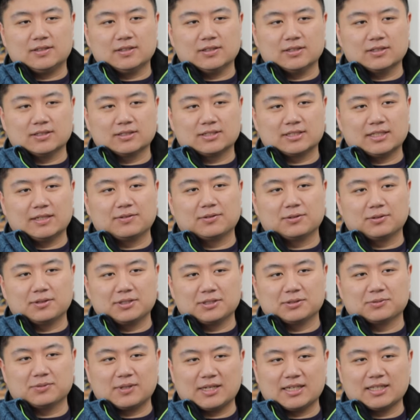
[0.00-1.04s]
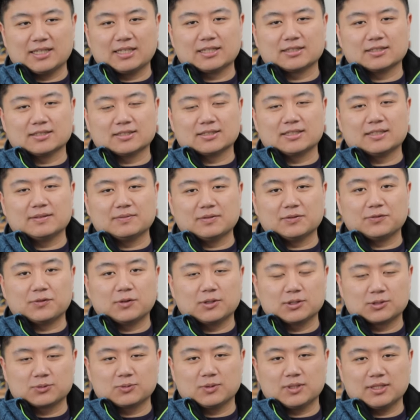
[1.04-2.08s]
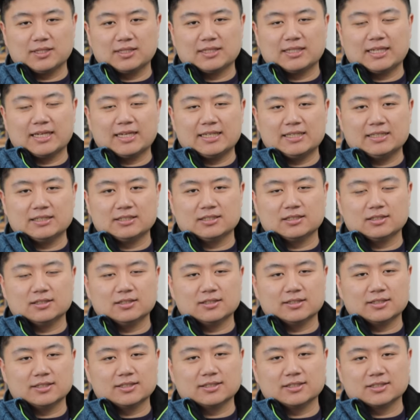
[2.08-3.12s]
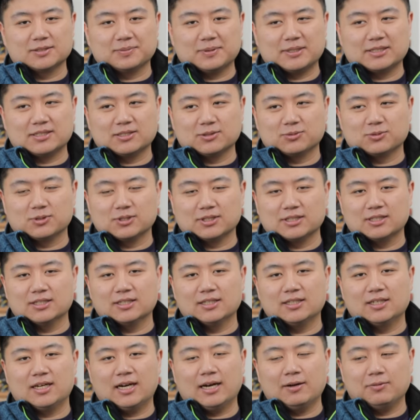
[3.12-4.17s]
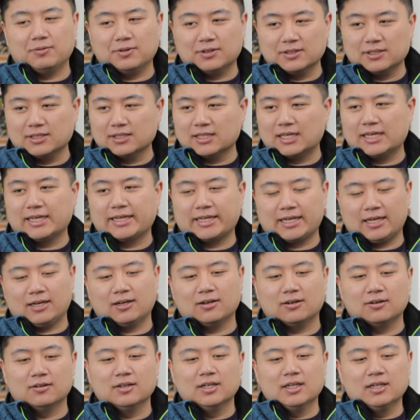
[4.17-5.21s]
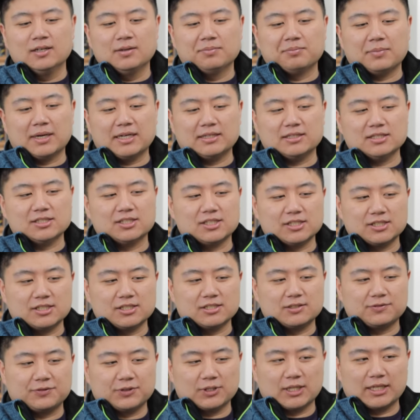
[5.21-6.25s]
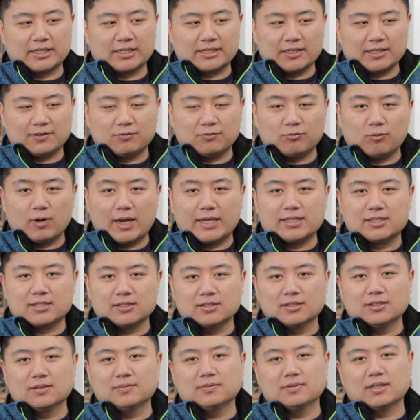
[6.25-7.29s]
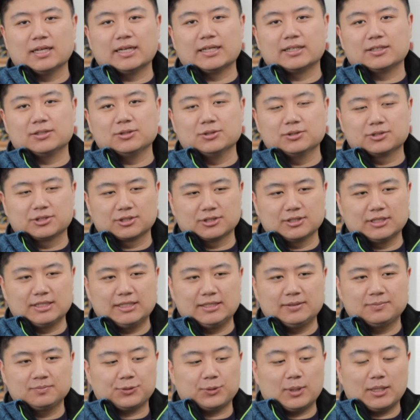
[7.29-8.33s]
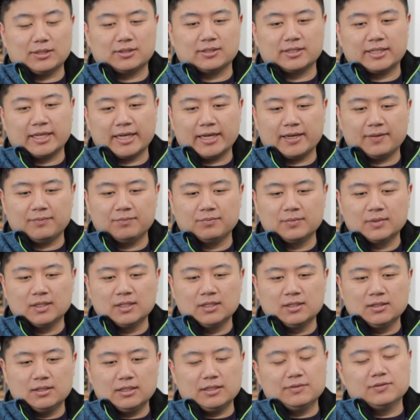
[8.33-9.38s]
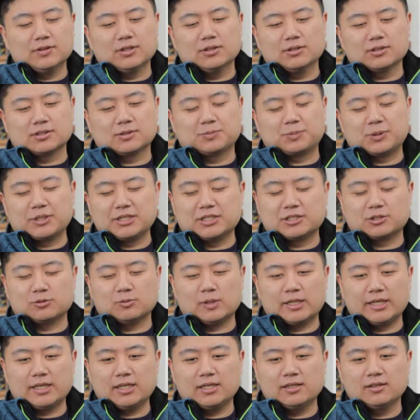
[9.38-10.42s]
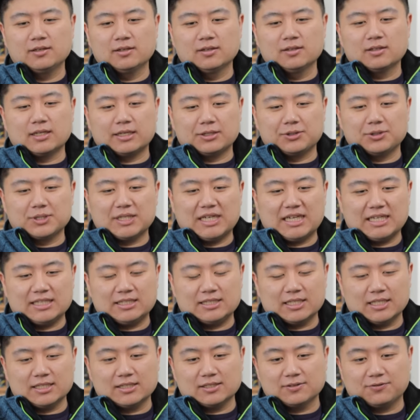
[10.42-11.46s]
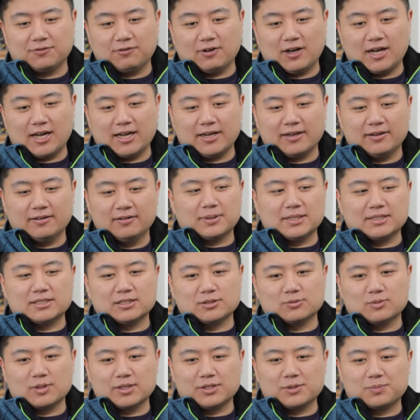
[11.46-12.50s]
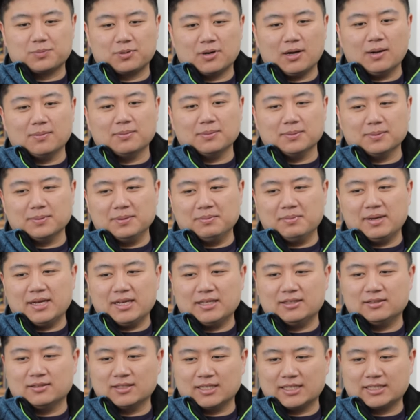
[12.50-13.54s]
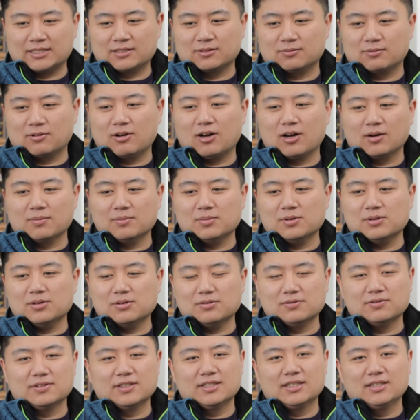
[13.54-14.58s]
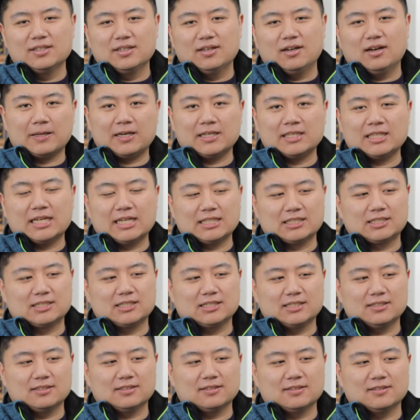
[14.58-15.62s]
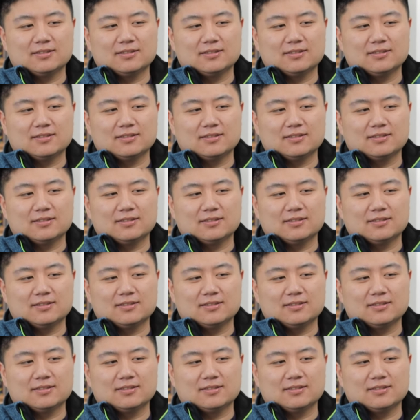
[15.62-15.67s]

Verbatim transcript: There's several reasons why I like this game. The first one, again, is the decision space is really good. I really like how my decisions feel like they have weight to them. Like usually throughout the game, even though it's pretty swingy, like you can identify places where you probably made like the wrong move. Mm. And that's